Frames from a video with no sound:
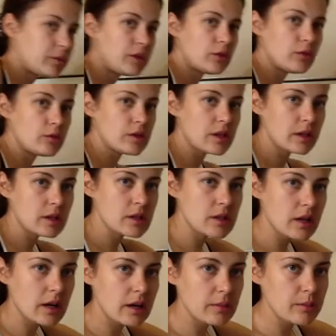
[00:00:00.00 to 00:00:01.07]
using
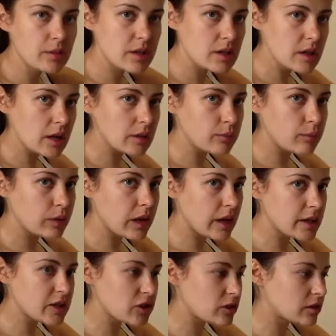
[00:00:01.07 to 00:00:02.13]
some
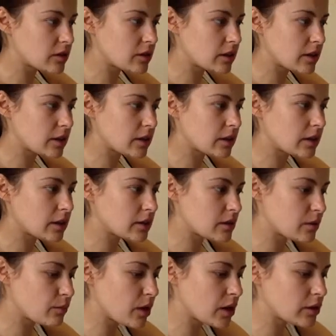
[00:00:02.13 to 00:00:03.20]
sun-blushed
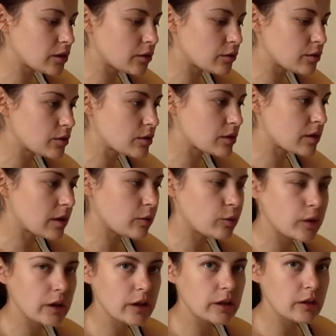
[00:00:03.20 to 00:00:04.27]
tomatoes that
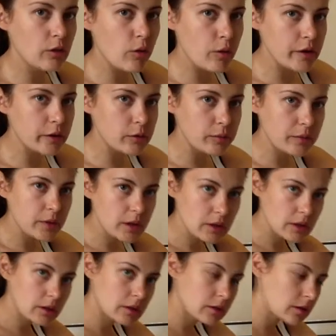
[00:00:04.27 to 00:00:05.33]
were in oil,
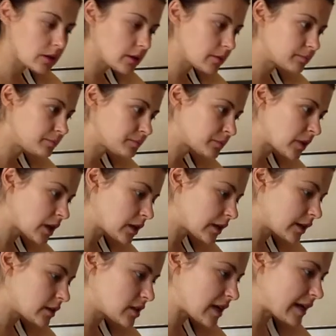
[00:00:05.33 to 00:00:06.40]
in
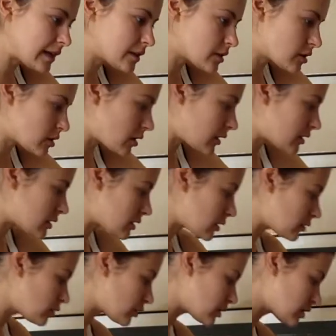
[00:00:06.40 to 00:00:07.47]
like Italian style
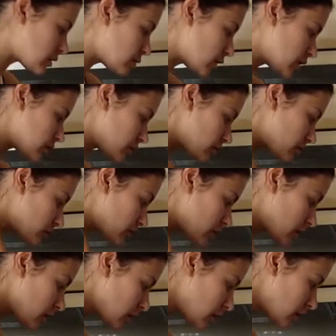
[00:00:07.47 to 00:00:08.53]
sun-dried tomatoes.
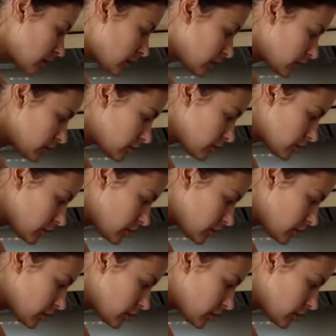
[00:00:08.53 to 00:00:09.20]
Just